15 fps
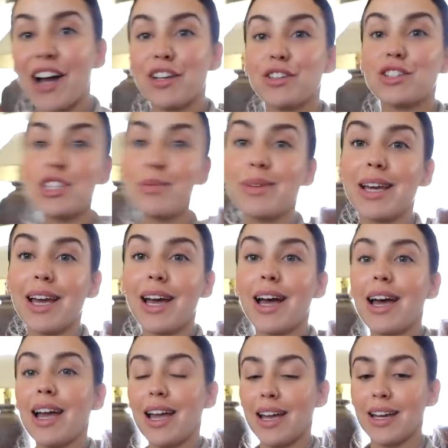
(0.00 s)
I used to be
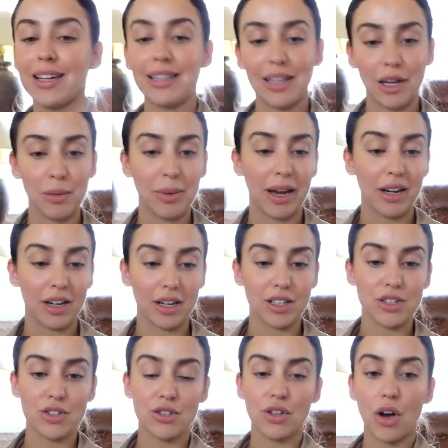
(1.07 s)
a nail biter,
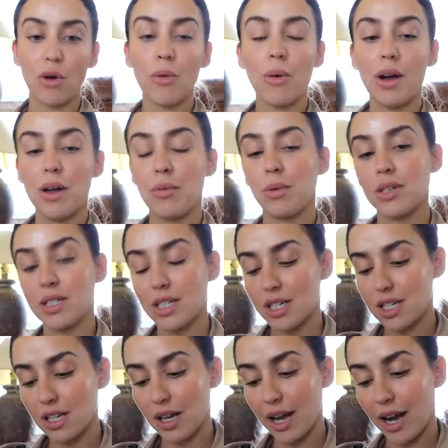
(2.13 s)
so it wasn't
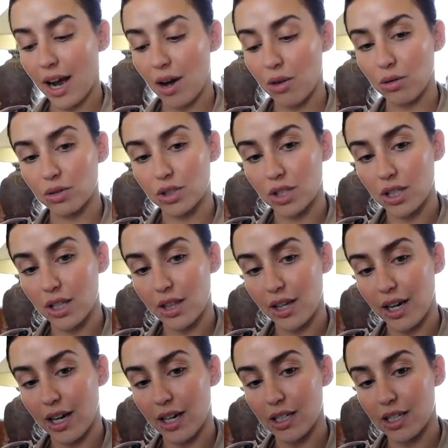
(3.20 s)
until I got older
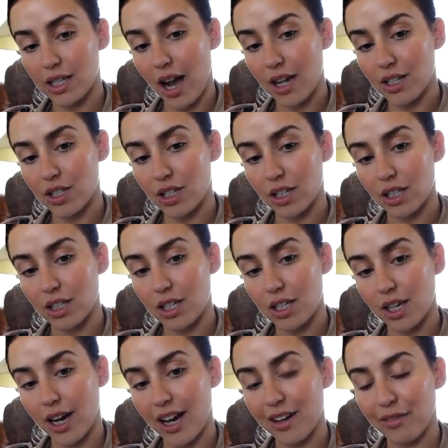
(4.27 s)
that I started
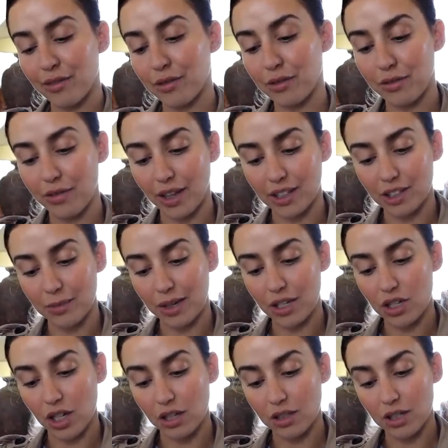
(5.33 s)
to kind of reflect on my
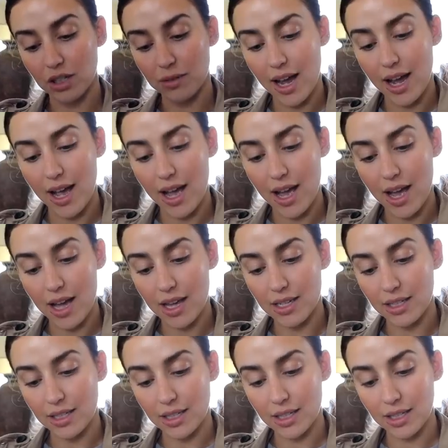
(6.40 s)
childhood
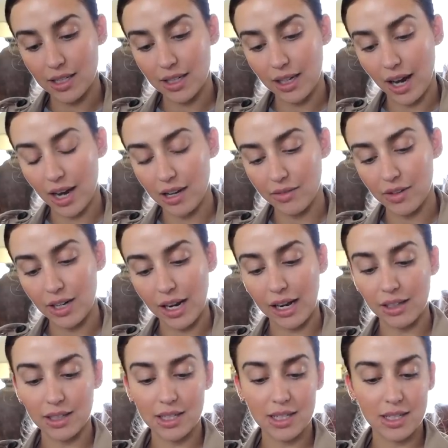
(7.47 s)
and kind of
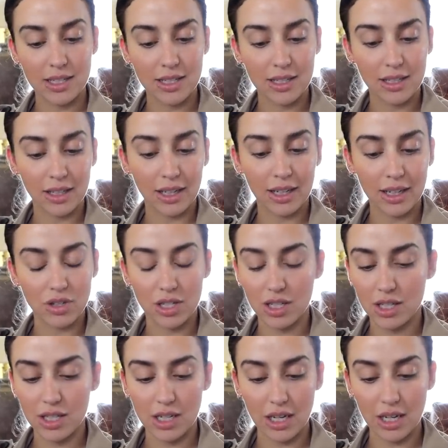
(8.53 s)
analyze like just
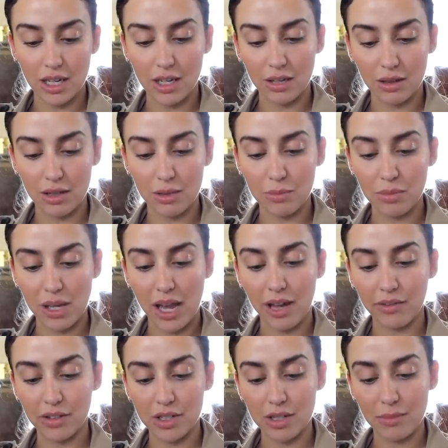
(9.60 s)
see the
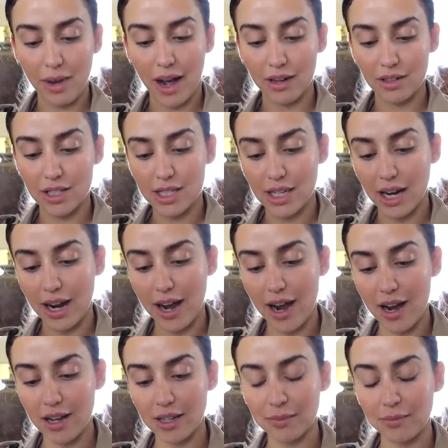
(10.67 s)
behaviors and patterns that I
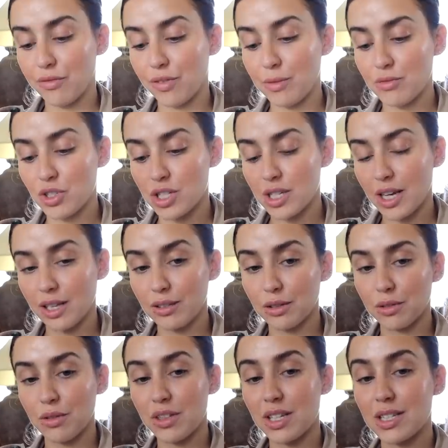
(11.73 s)
had from just like
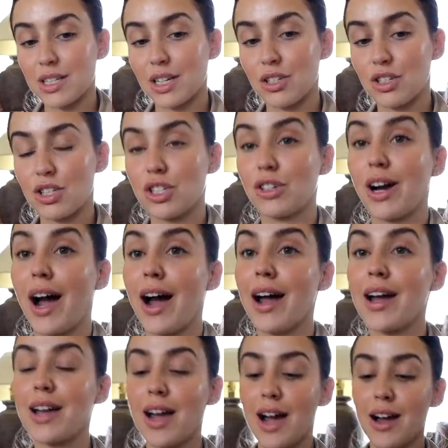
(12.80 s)
little things that I used to do.
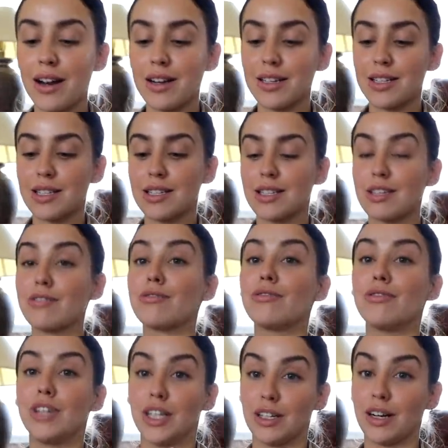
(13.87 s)
I had
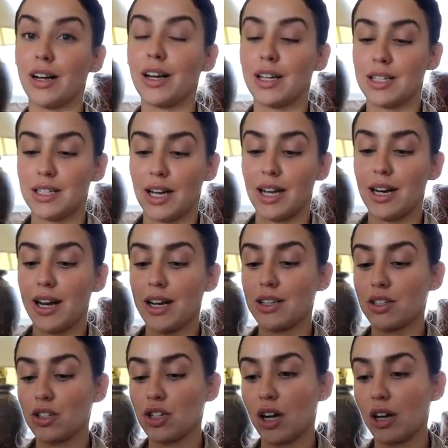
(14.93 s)
severe anxiety
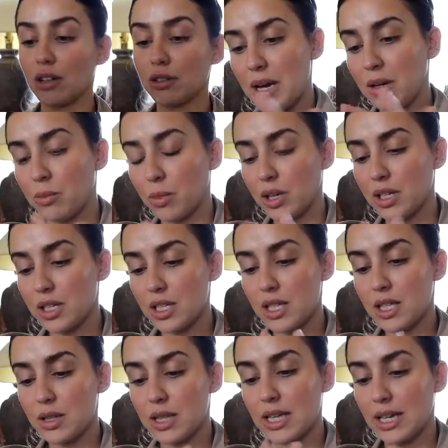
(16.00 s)
as a child and one of the
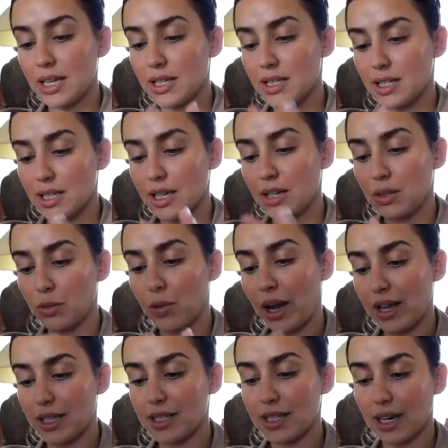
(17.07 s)
things and
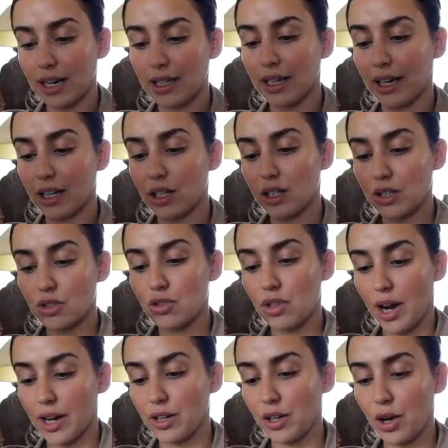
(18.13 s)
ways that I like
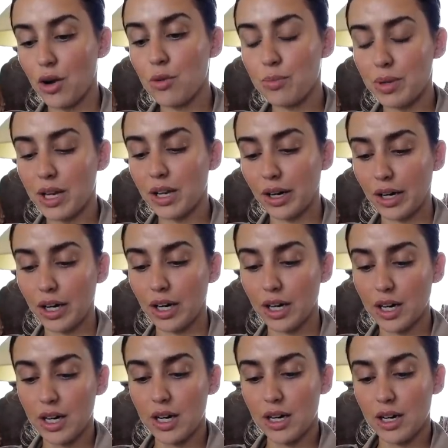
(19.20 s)
tried coping or
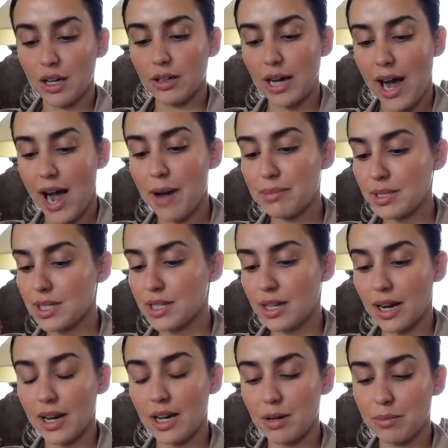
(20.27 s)
habits that
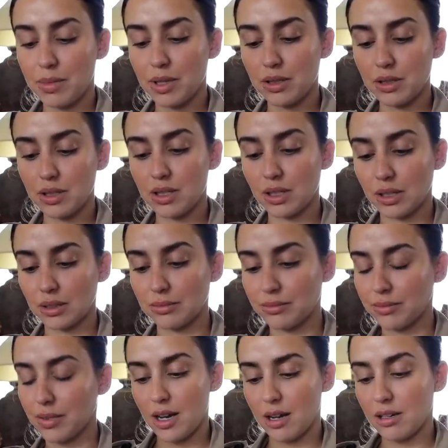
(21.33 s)
I had built or
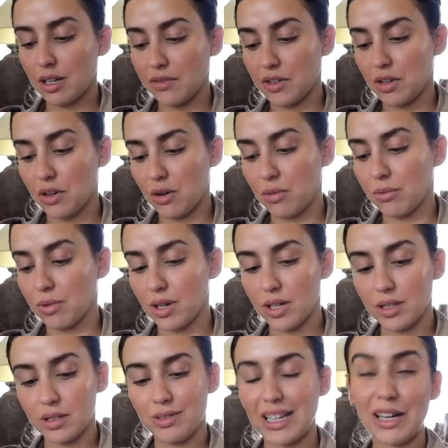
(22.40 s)
I don't even know
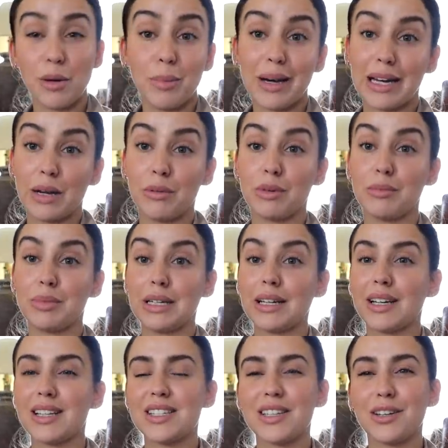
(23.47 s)
what nail biting would be
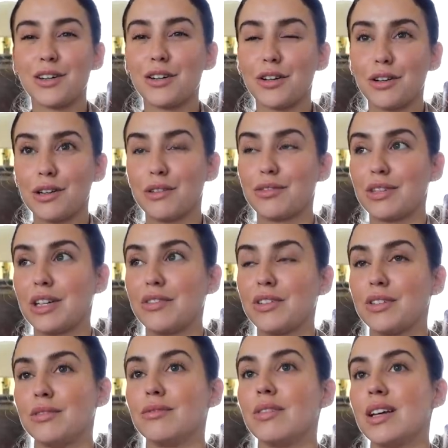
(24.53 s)
considered or if it
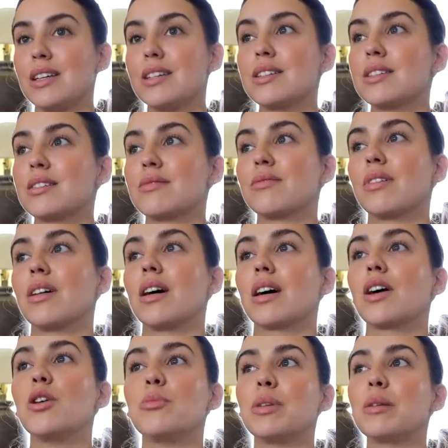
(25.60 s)
even is a
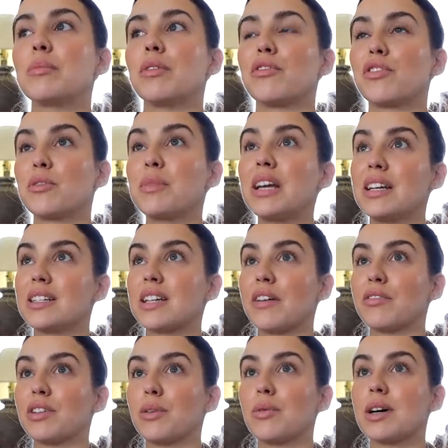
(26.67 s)
coping but for me it
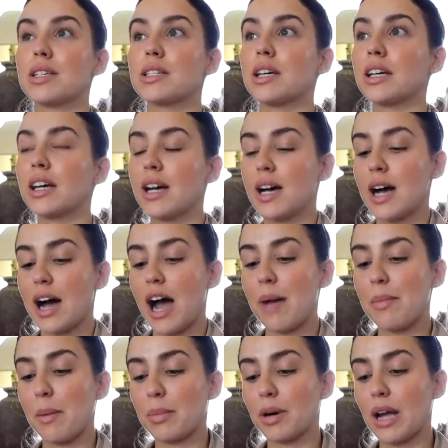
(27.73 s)
definitely was like I
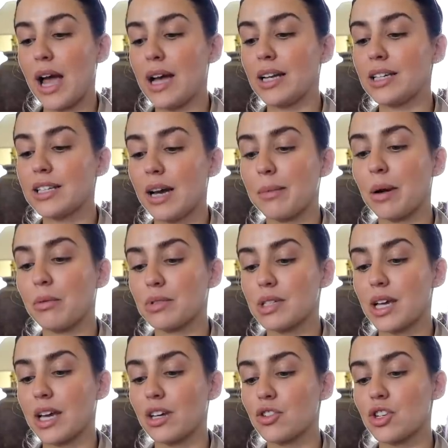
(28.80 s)
remember anytime I
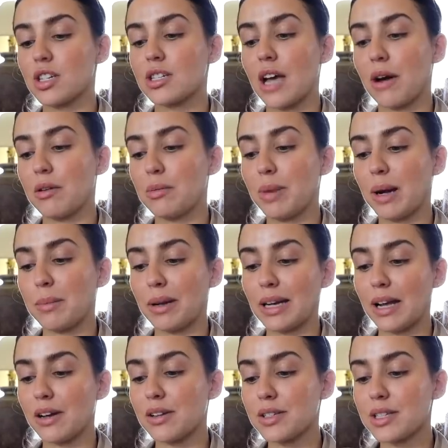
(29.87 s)
was anxious I would bite my
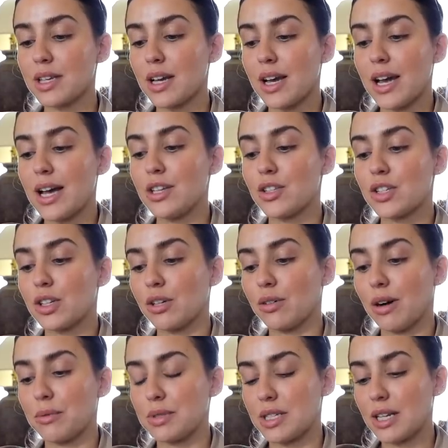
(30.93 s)
nails and
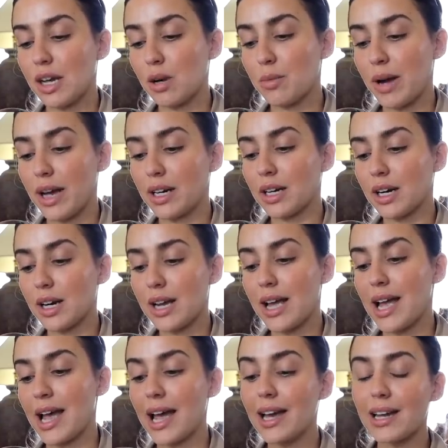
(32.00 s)
so I was a nail biter
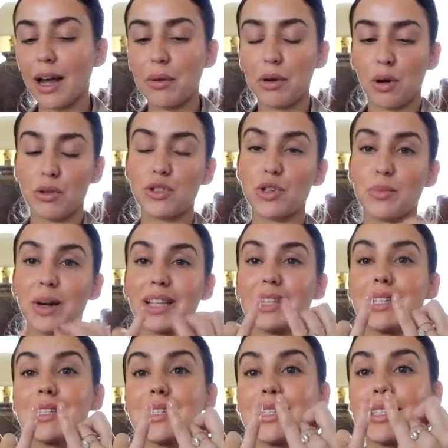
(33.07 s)
and I would also bite
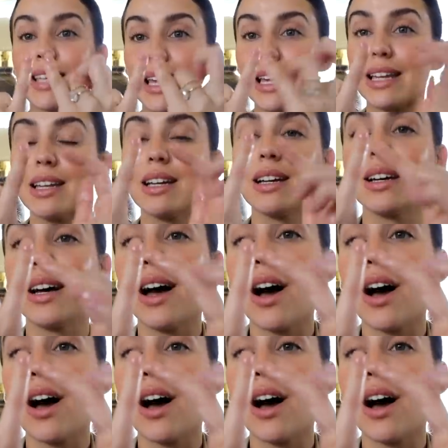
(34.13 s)
the skin